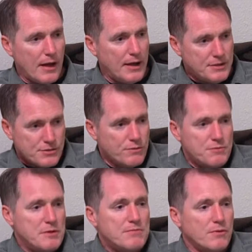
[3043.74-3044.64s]
I just
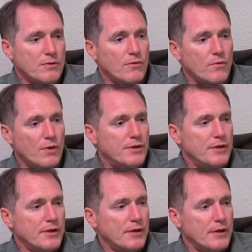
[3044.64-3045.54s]
wish people would
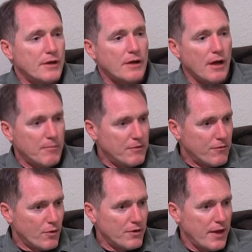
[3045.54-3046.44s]
come
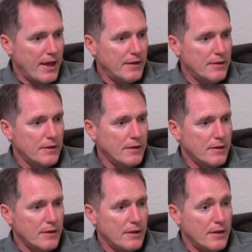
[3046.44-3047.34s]
before 10.
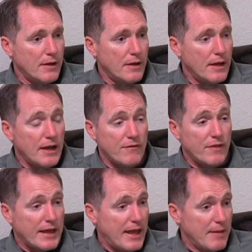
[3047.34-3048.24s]
If
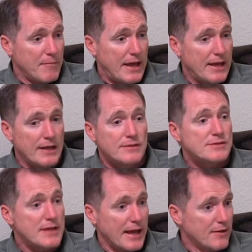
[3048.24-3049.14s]
they can't make it,
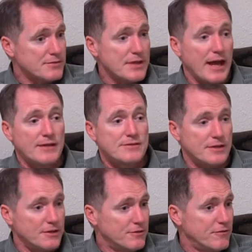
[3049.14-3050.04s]
stay outside,
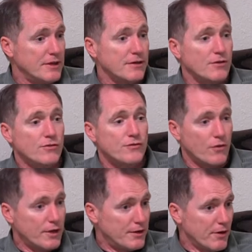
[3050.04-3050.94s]
sit in your vehicle,
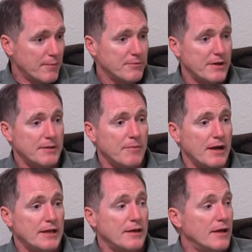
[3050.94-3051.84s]
don't interrupt
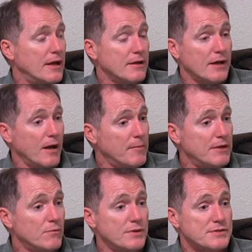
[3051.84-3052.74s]
anybody, and come
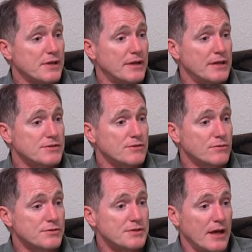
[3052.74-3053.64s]
in when Sunday
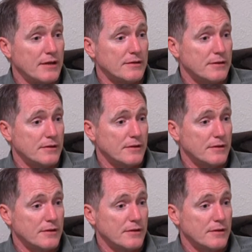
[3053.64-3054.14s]
school's done.